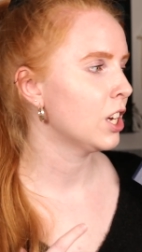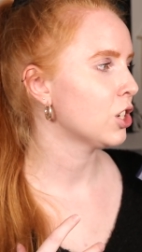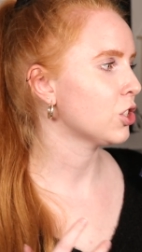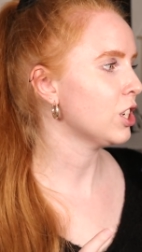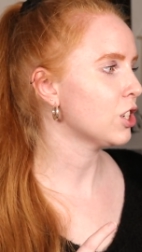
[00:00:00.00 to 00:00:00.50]

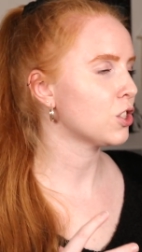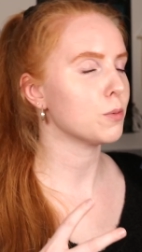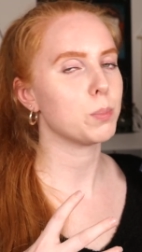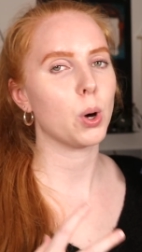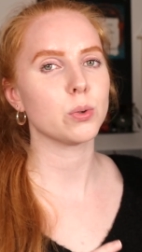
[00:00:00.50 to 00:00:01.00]
She is
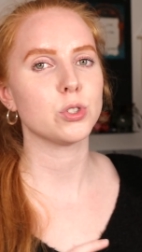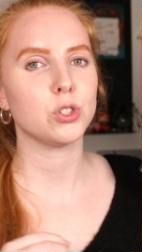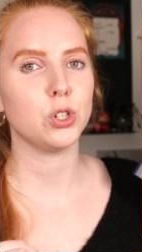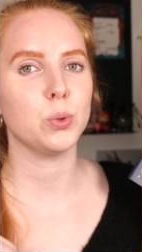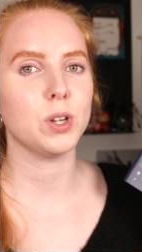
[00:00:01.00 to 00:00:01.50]
supposed
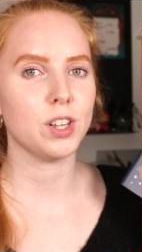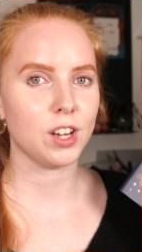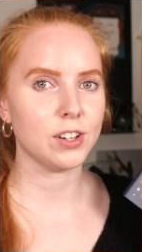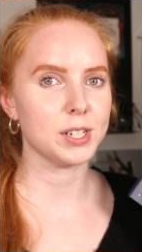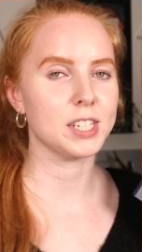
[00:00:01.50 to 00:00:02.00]
to
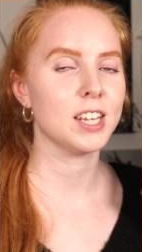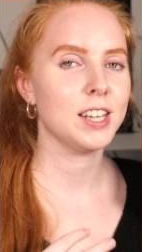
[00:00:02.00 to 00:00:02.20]
inherit